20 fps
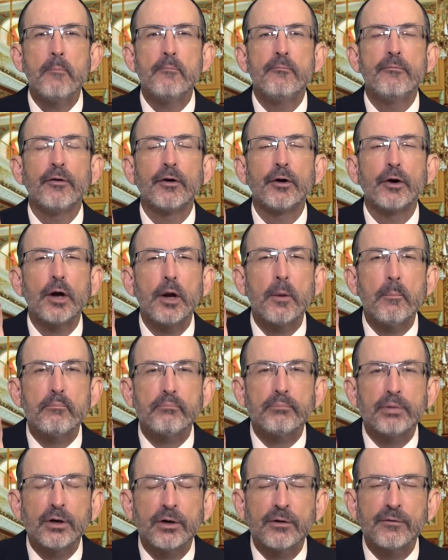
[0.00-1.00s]
very
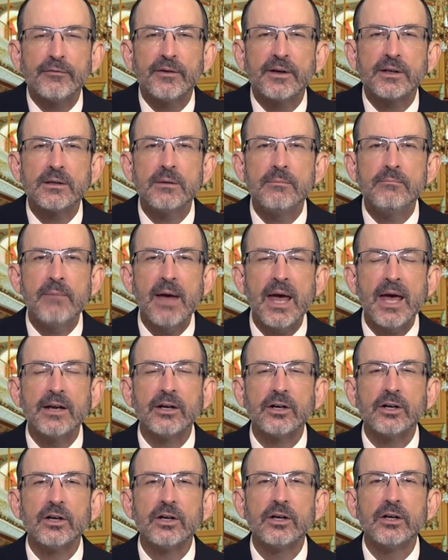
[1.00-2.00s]
perfect
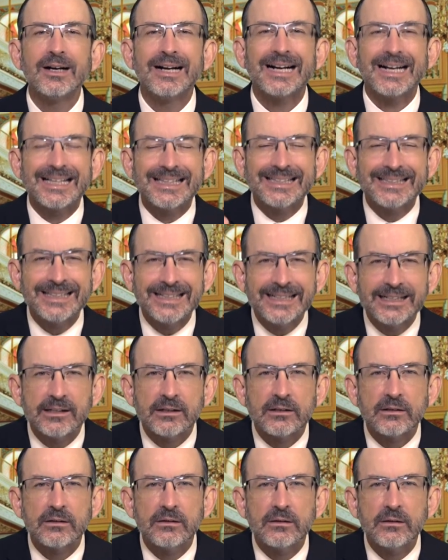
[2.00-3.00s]
manner,
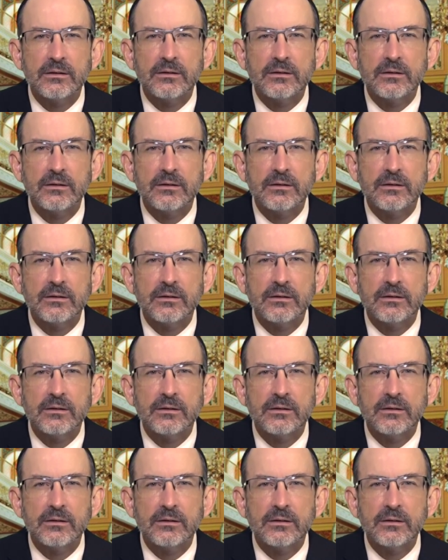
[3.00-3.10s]
clear.